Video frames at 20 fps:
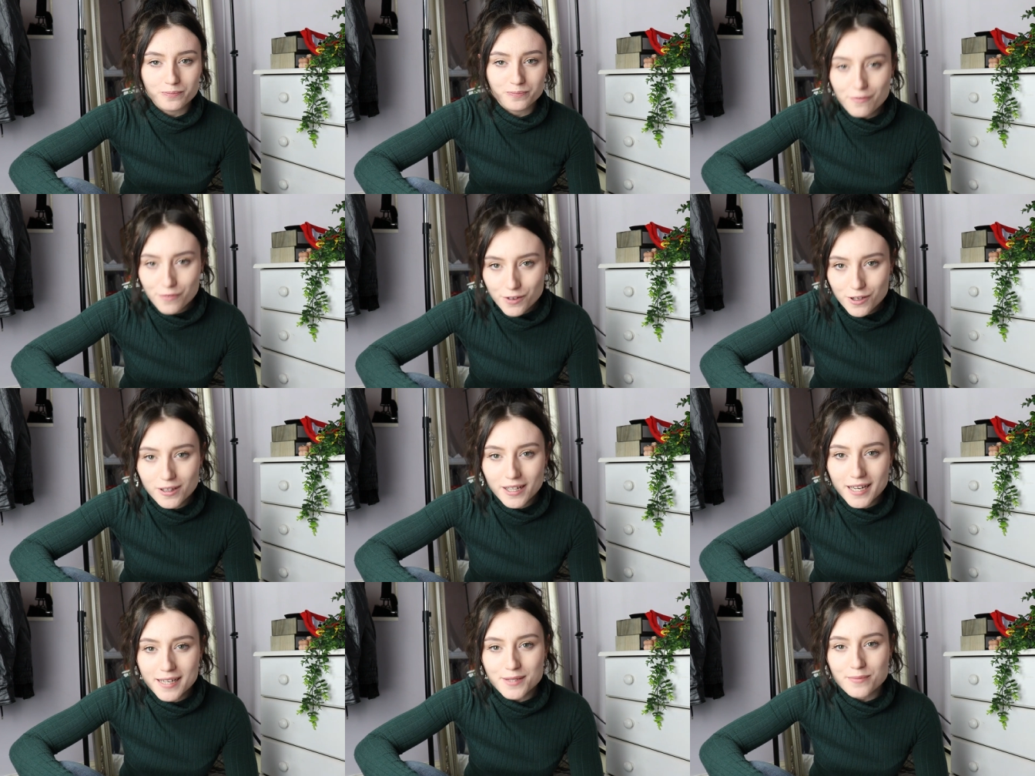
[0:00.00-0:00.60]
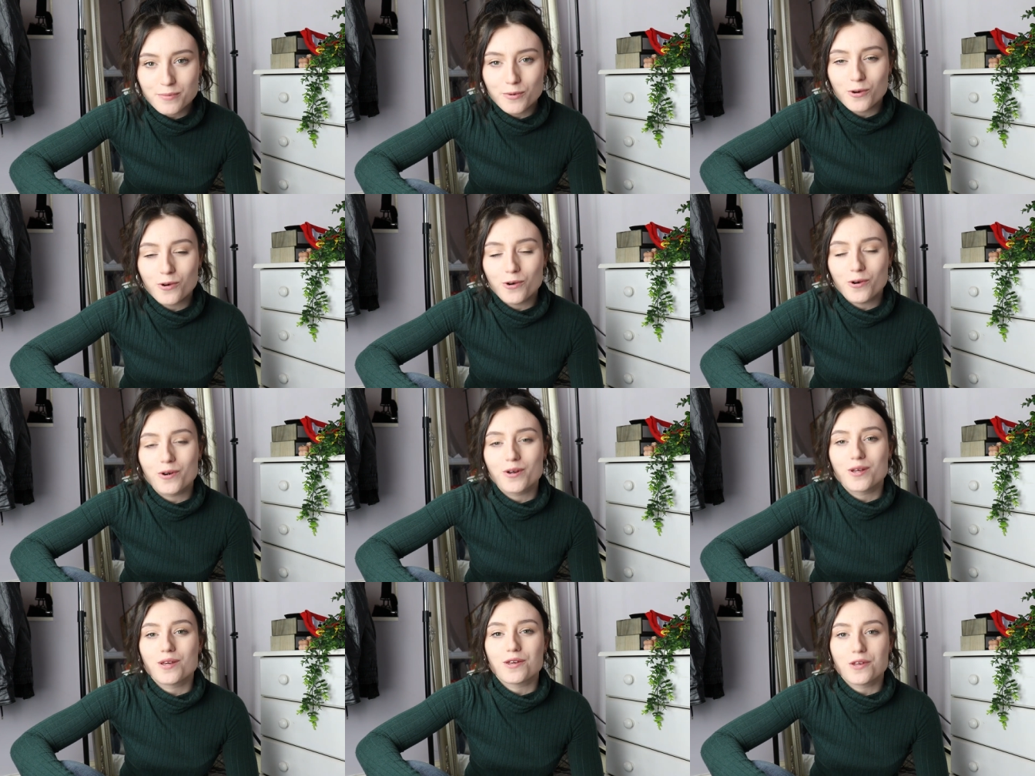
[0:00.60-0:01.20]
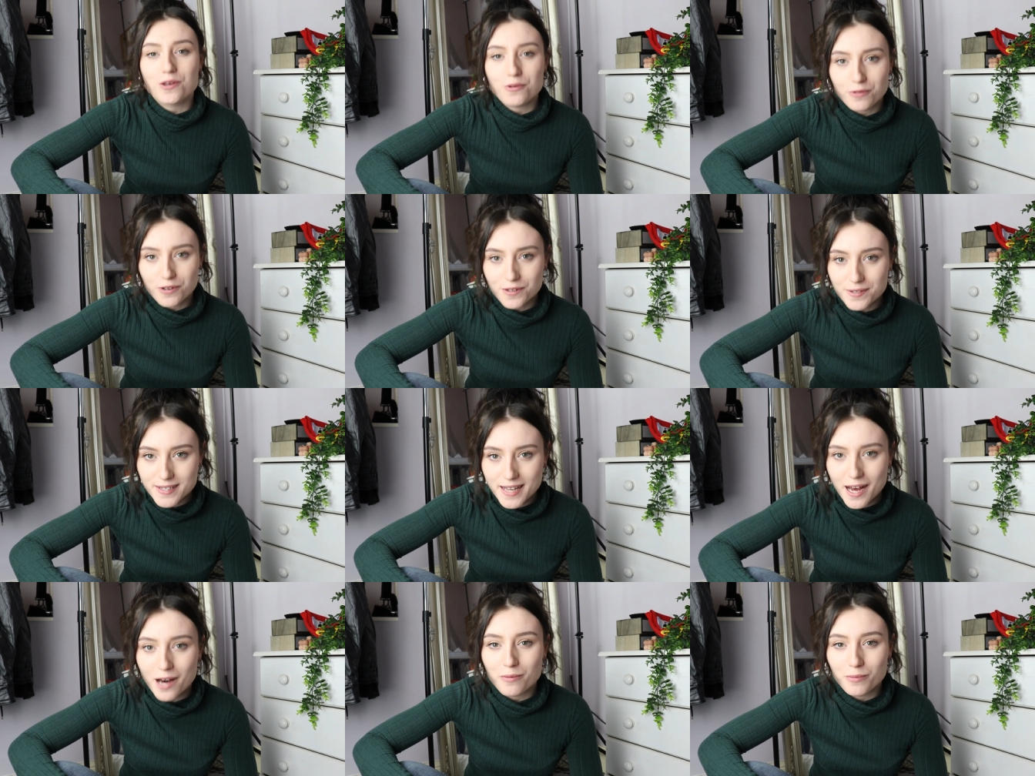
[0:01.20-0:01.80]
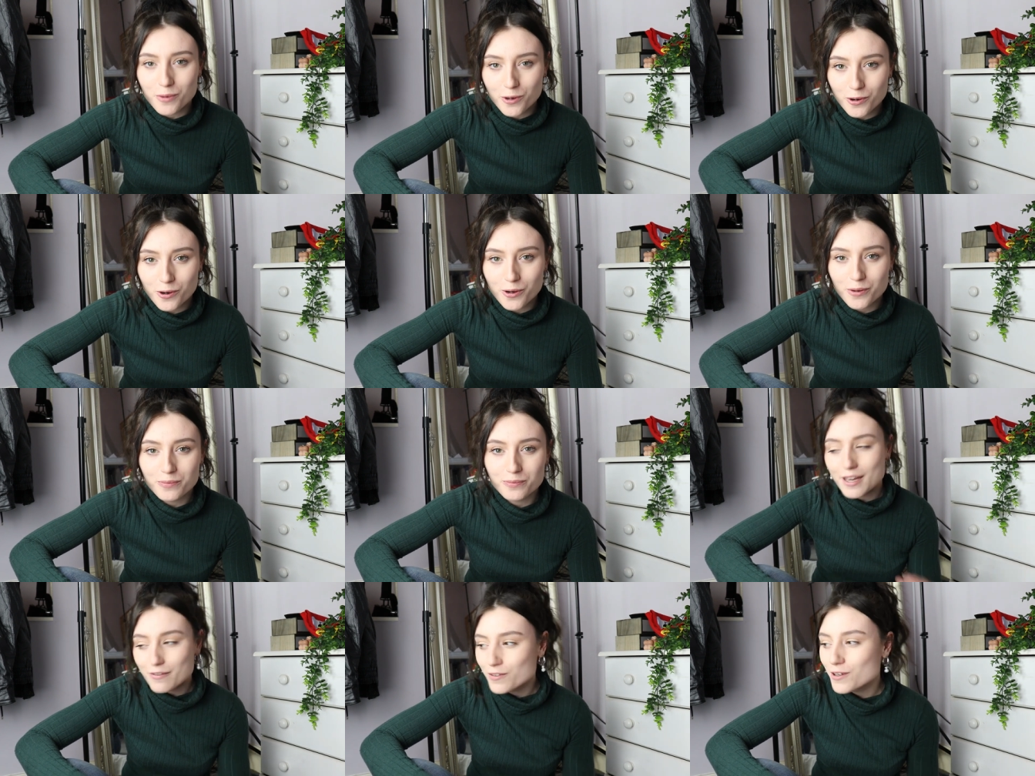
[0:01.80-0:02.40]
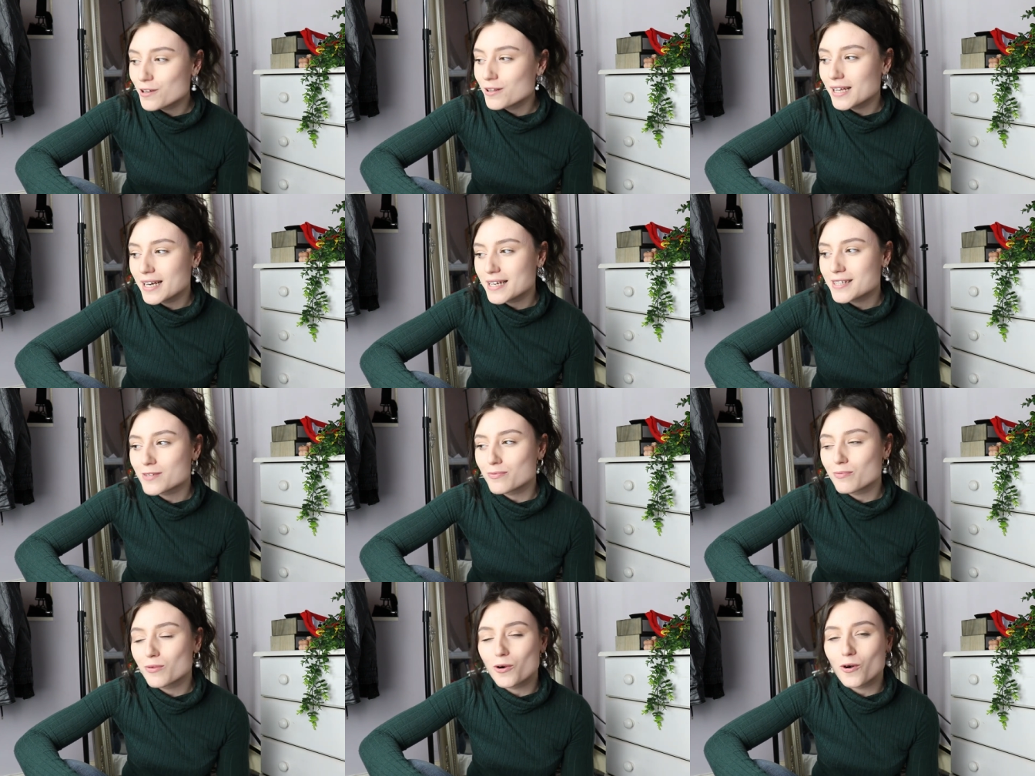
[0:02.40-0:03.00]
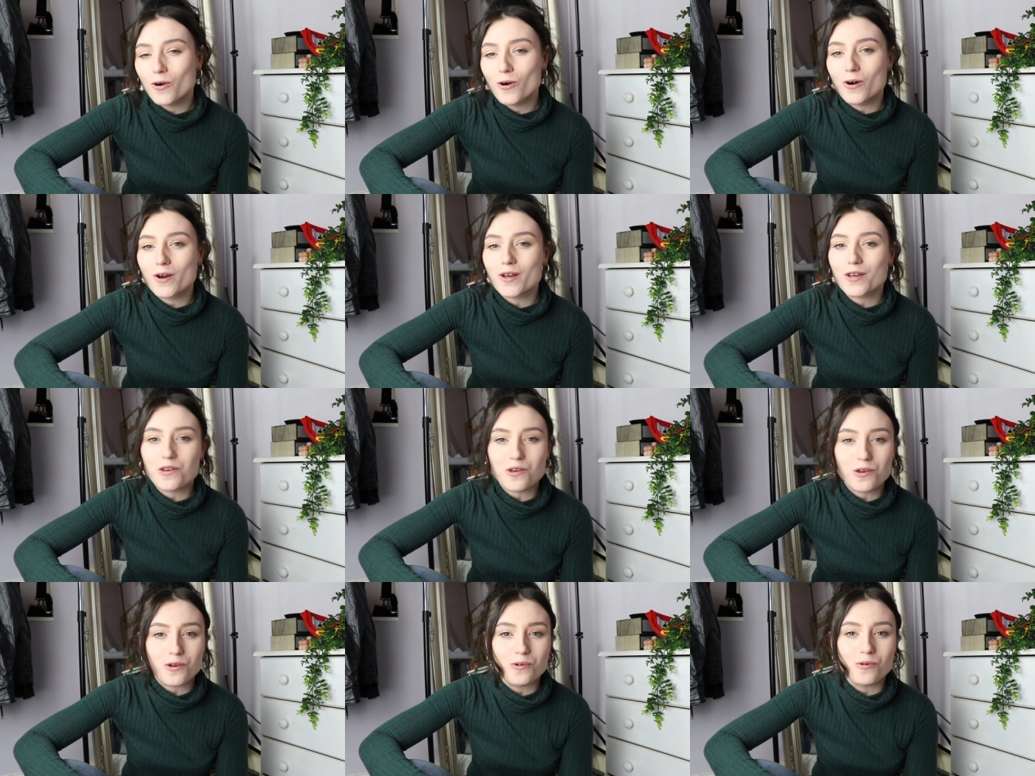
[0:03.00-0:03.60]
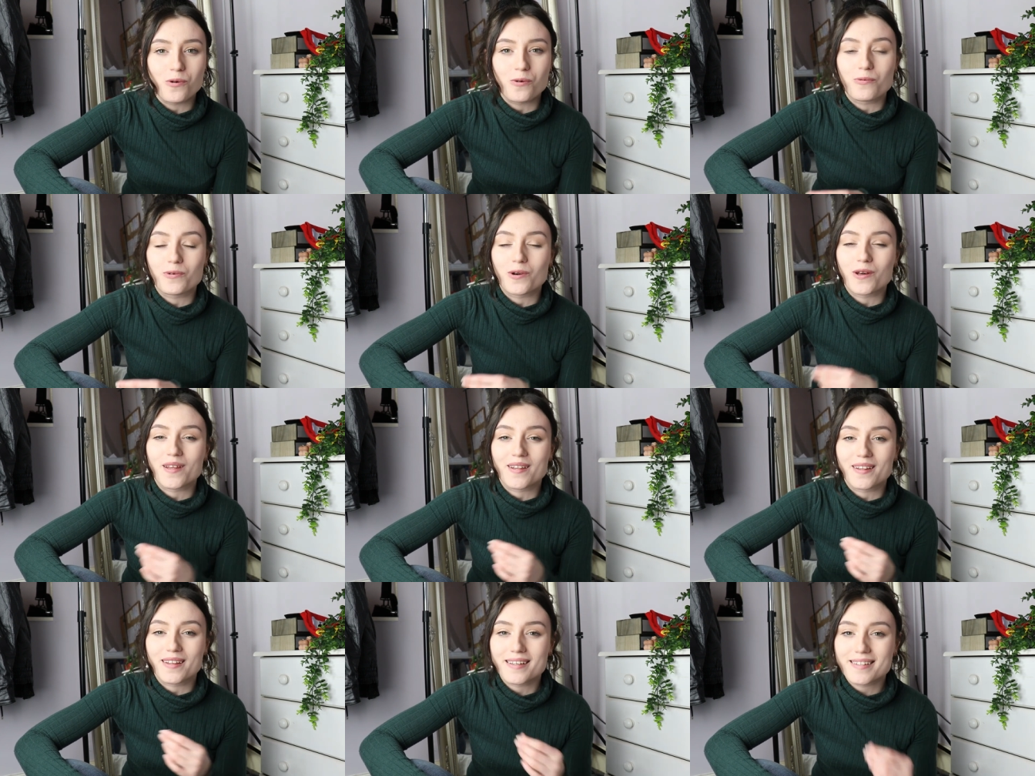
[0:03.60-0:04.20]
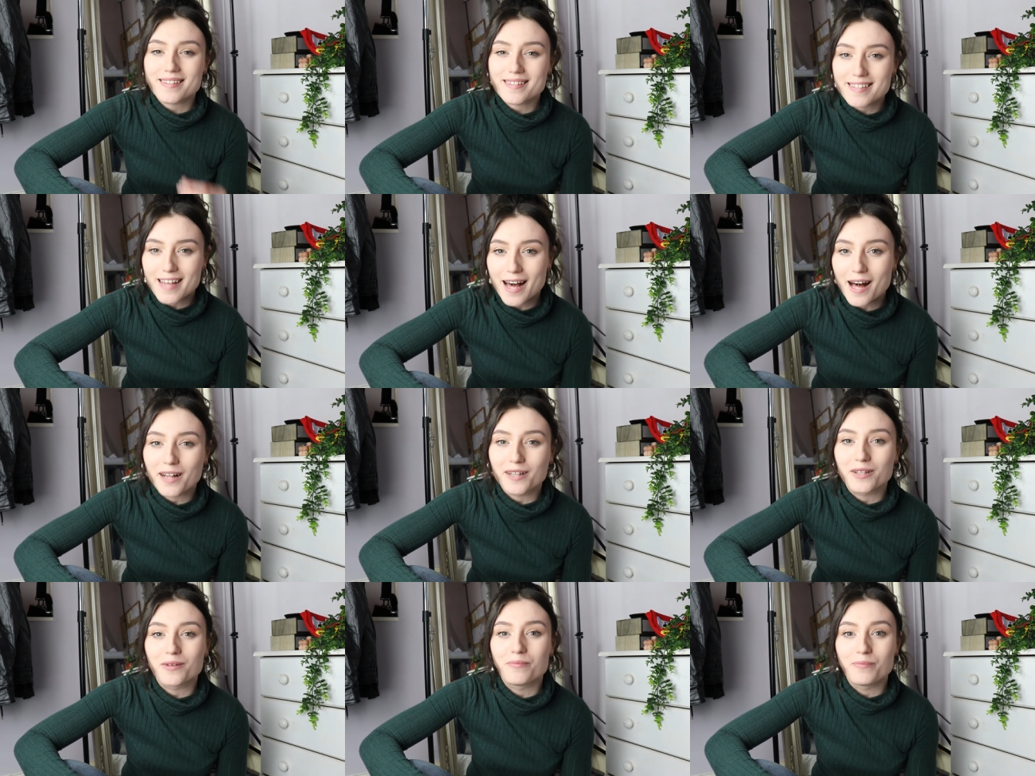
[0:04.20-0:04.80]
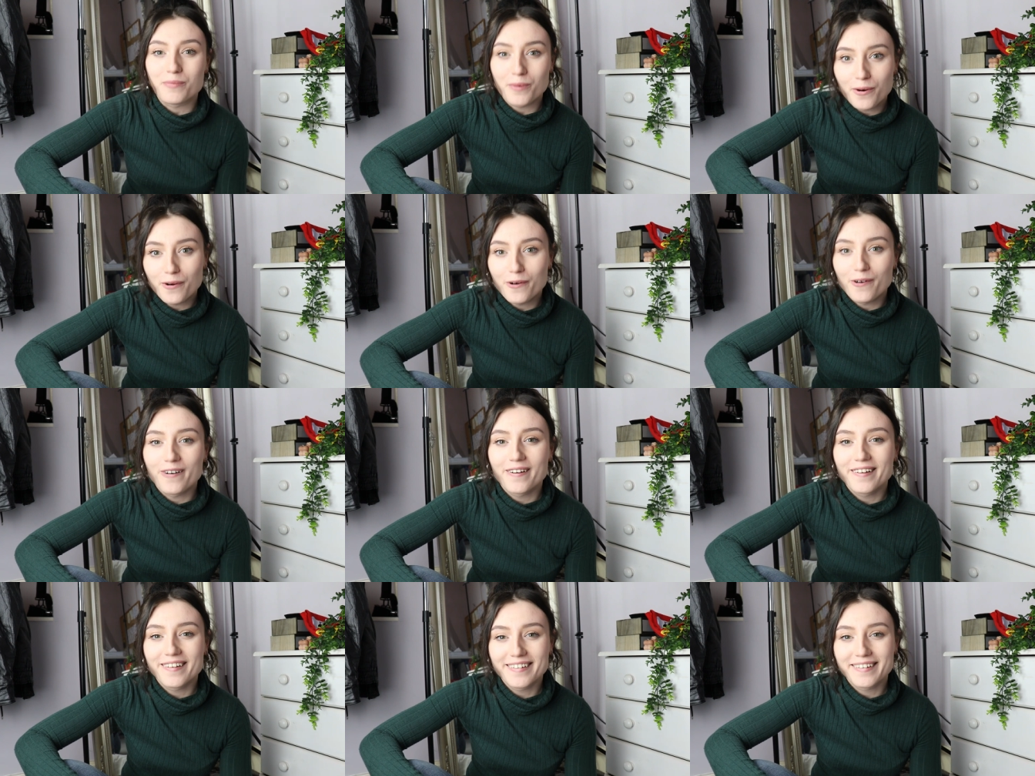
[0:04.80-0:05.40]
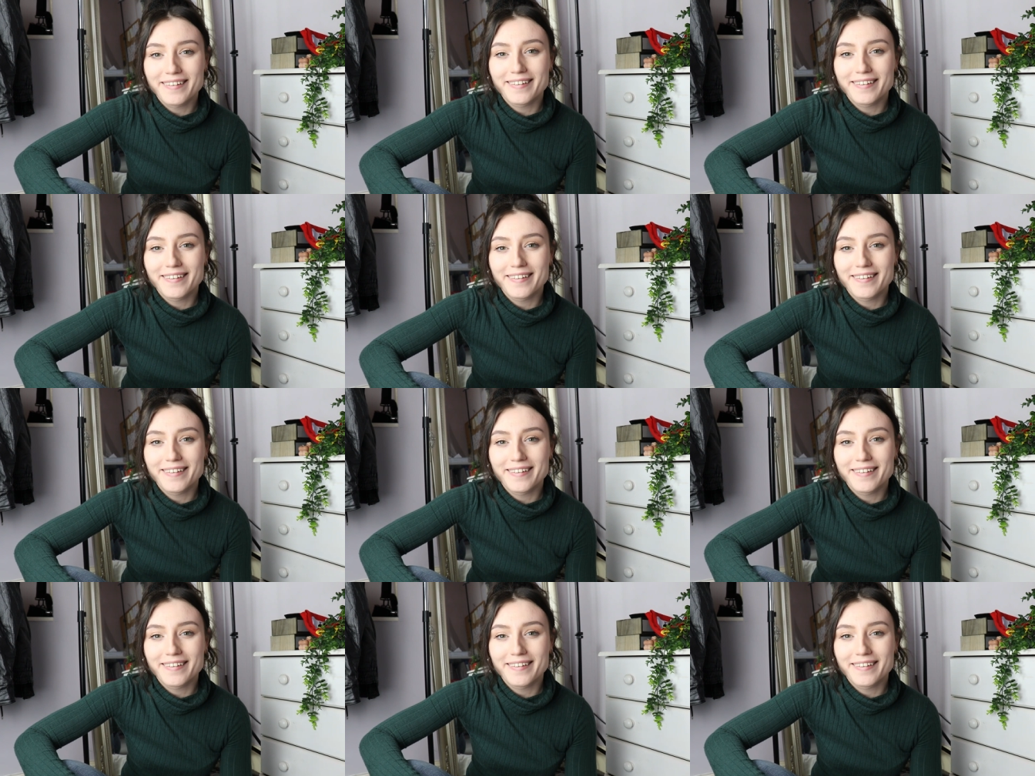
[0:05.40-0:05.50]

If you list more, you will sell more. If you list more, you will sell more.